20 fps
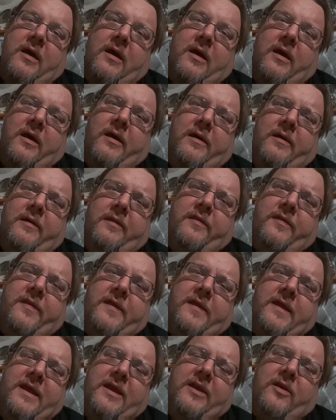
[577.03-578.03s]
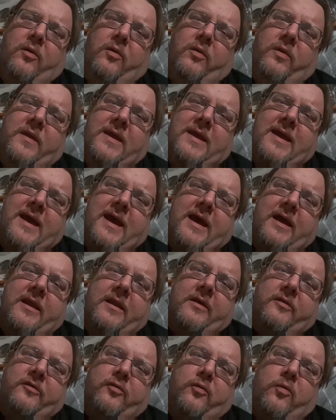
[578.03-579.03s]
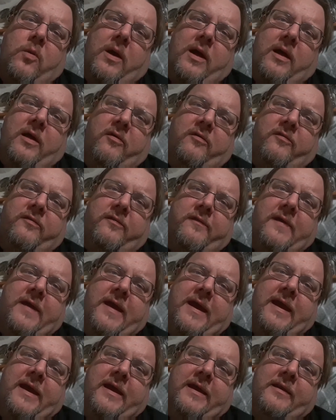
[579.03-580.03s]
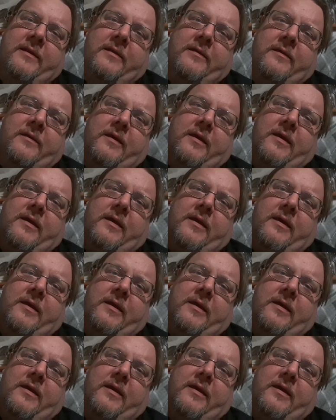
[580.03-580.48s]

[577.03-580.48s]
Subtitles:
It only got a 12, and